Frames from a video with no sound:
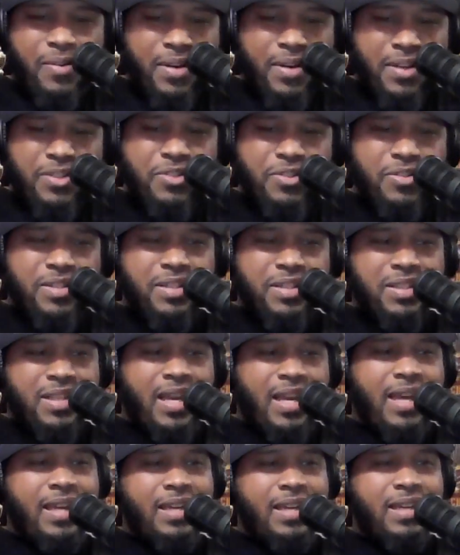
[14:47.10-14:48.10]
What did you just
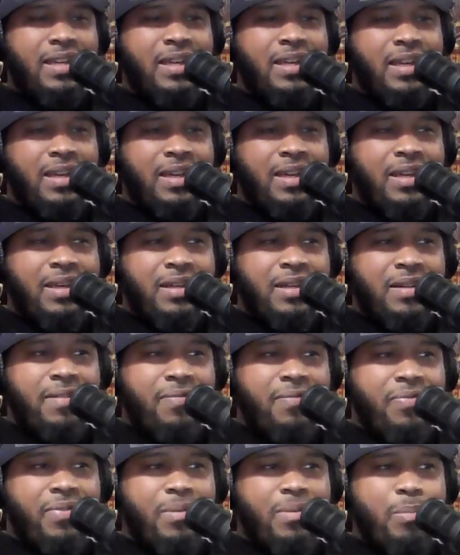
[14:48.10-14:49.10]
say?
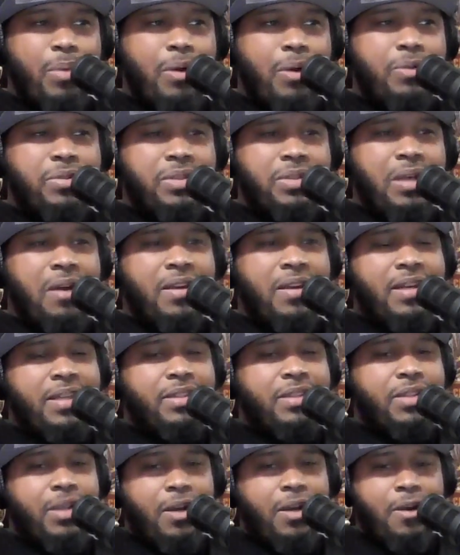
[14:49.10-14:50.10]
Bro's talking
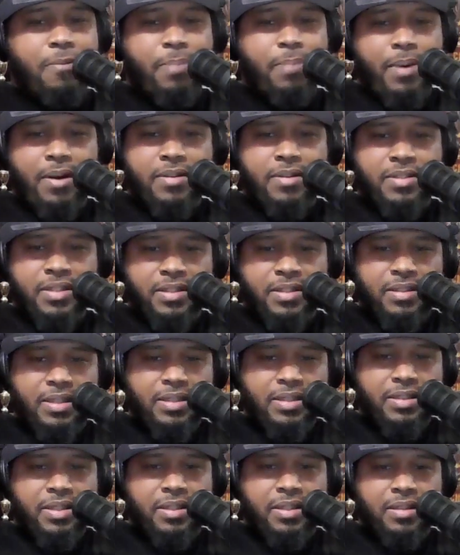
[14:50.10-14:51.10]
in third
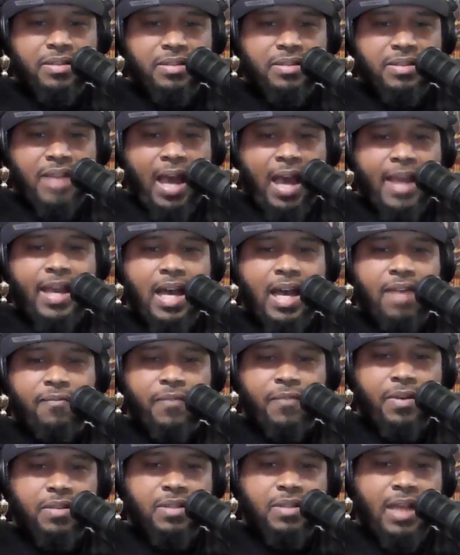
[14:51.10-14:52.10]
person until
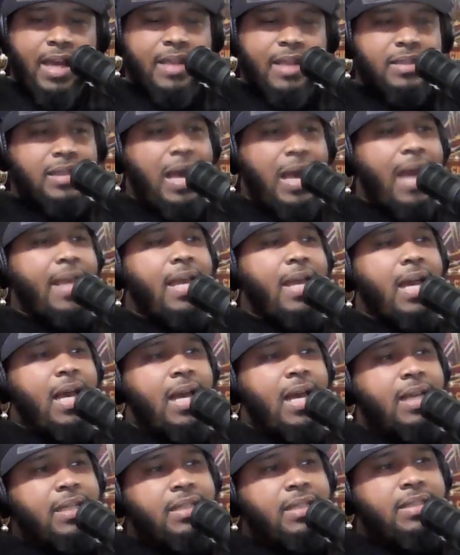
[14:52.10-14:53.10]
Zion feels like
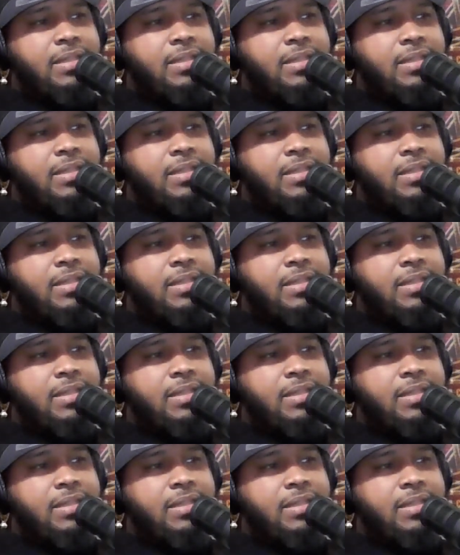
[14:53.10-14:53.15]
Zion.